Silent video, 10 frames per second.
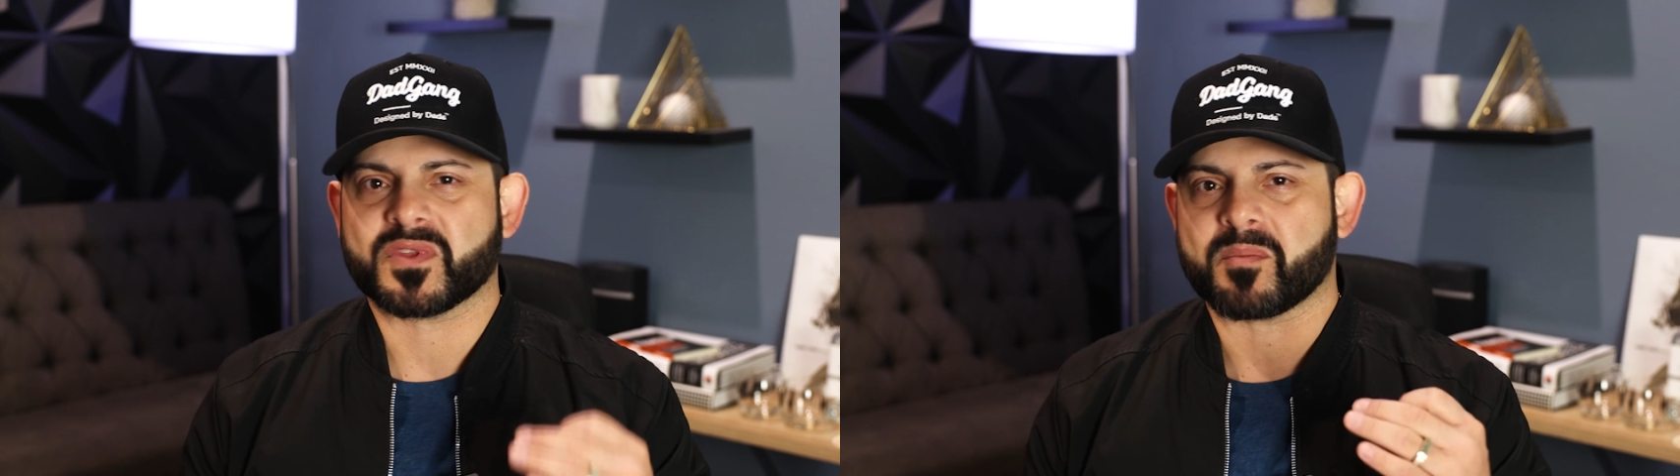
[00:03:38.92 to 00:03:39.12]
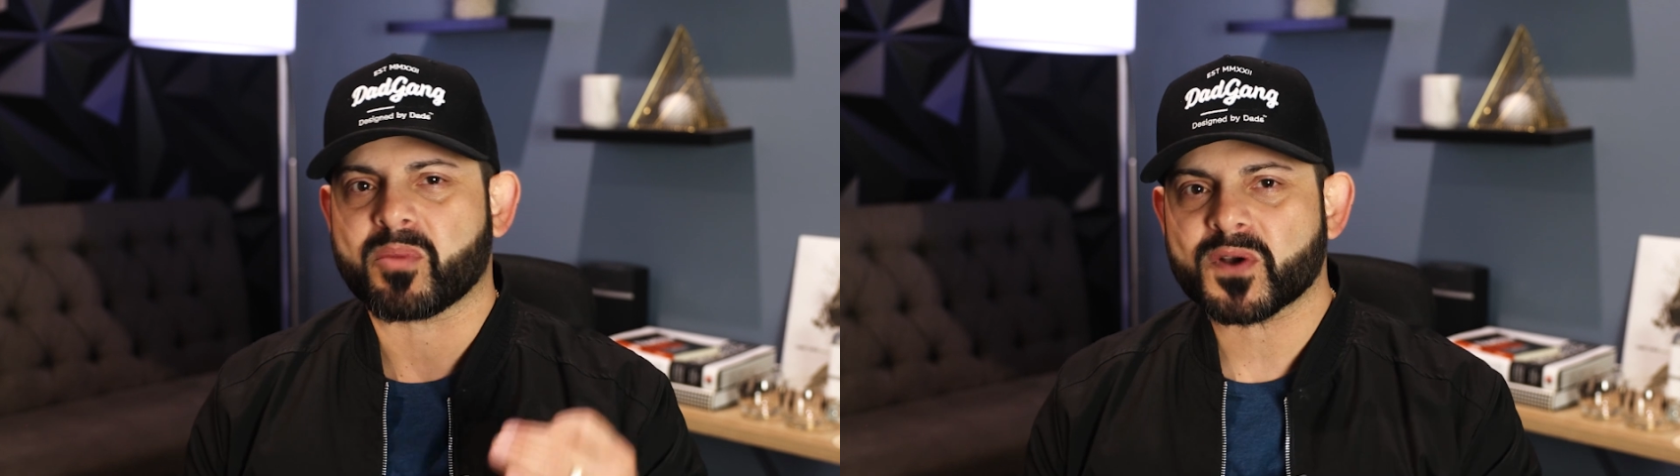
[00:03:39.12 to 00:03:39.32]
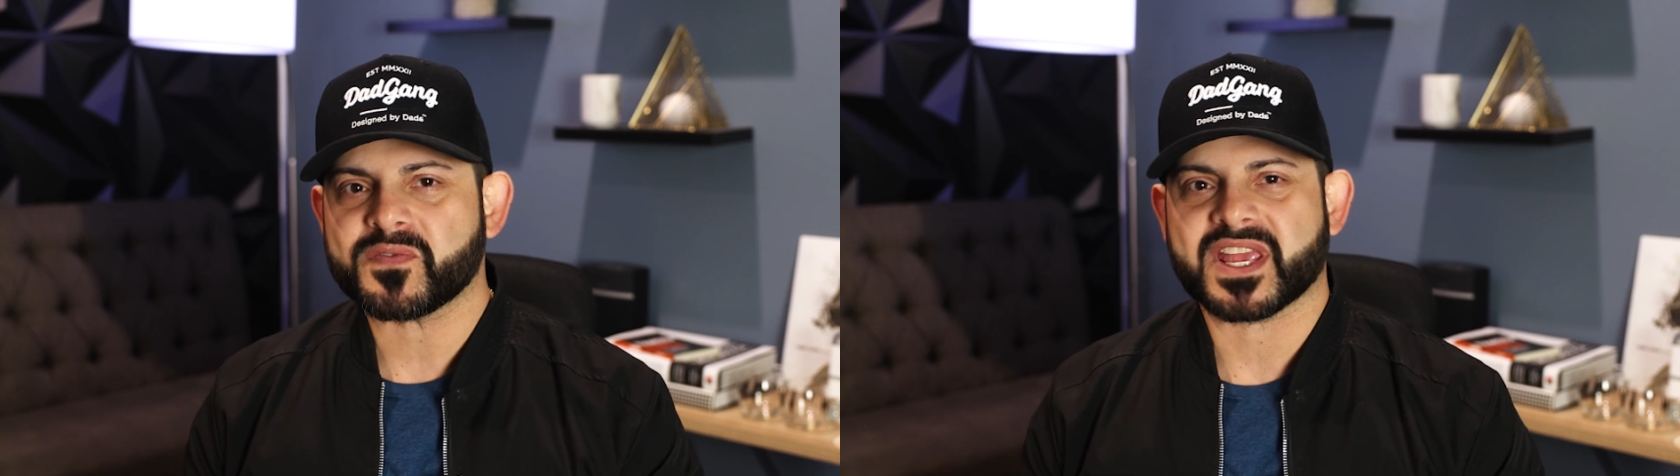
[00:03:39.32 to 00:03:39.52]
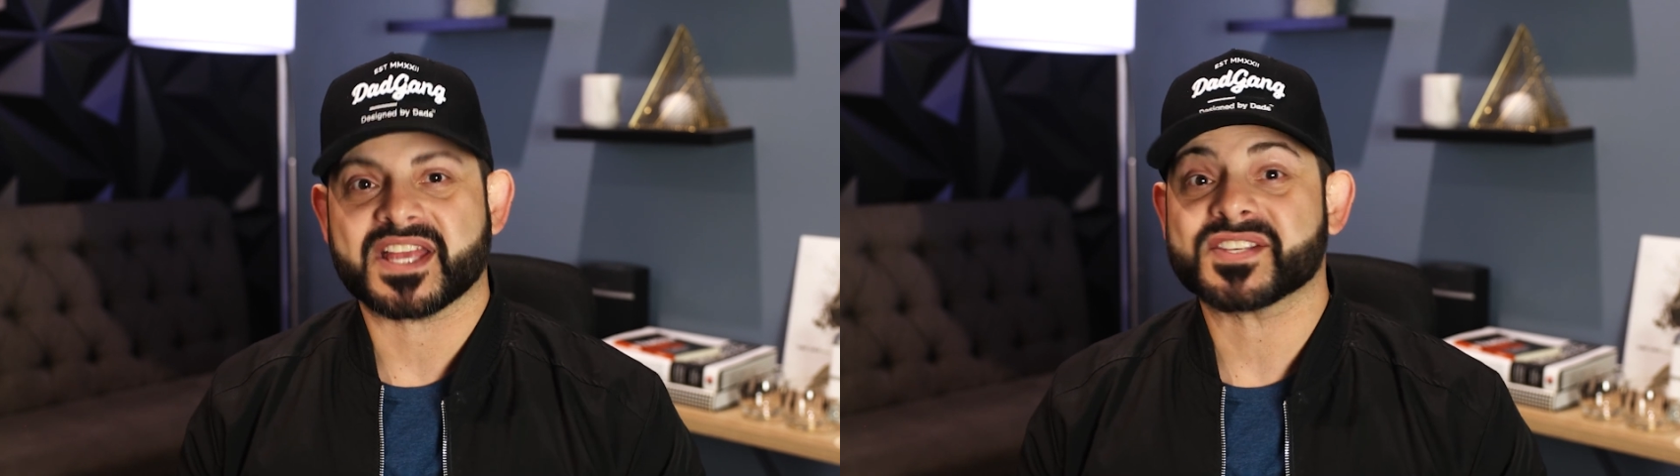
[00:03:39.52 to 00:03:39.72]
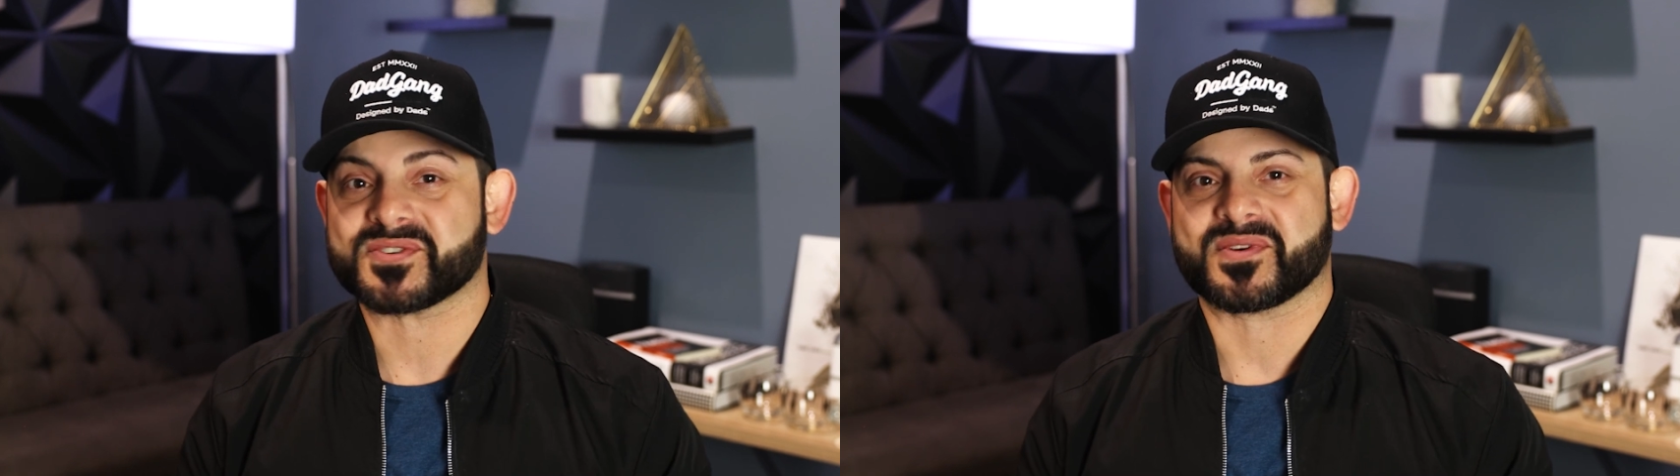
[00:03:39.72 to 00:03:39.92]
for the perfect
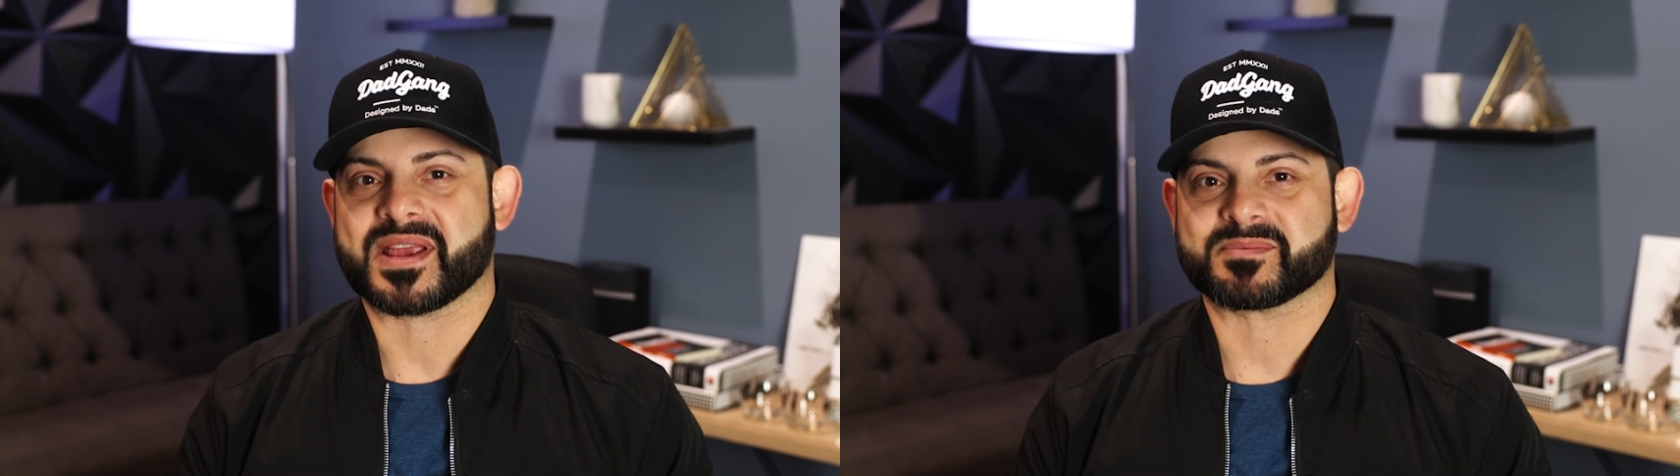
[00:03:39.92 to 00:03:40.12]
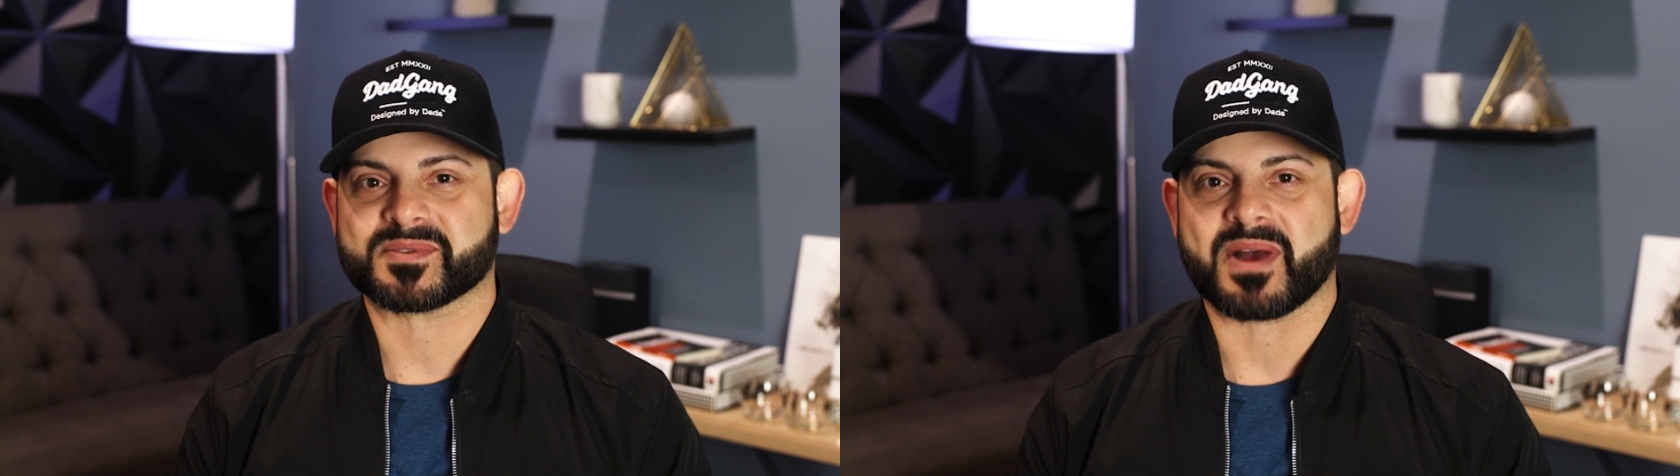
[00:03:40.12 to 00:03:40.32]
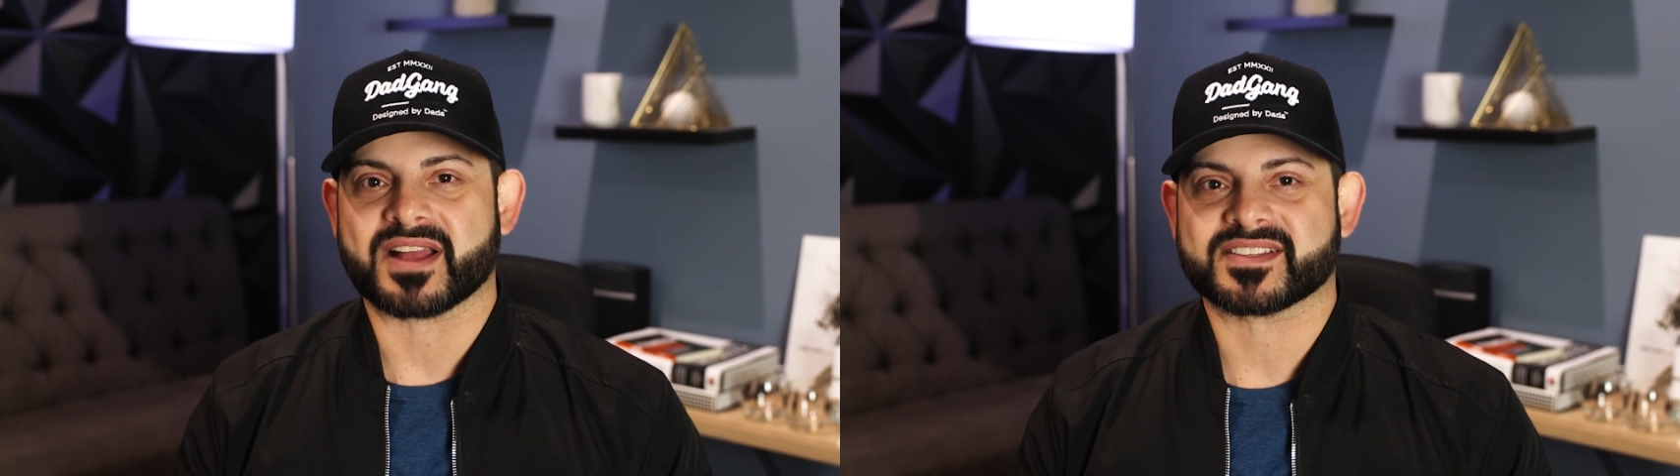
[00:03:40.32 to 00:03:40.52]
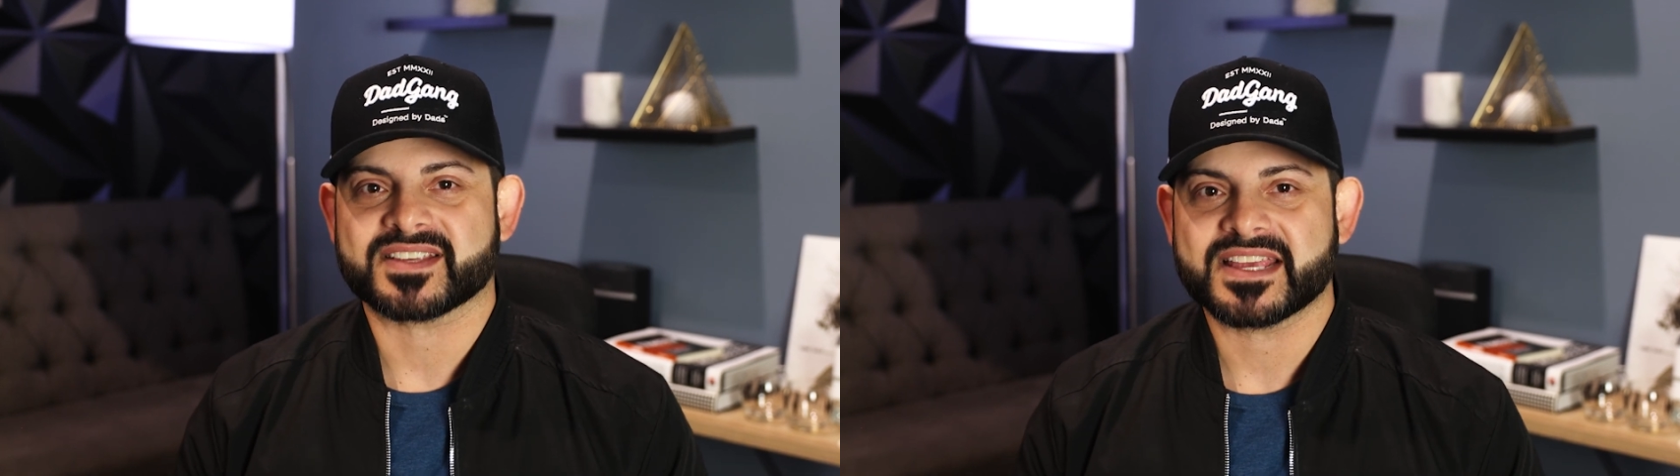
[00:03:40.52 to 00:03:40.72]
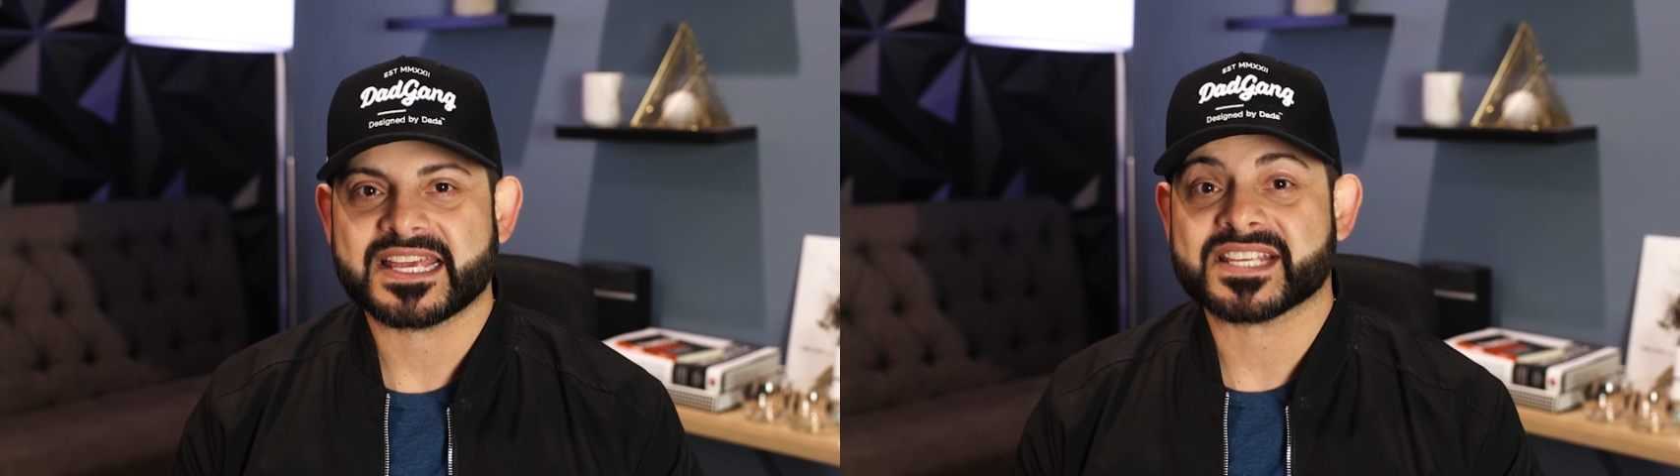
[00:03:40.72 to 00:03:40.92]
Instagram spots,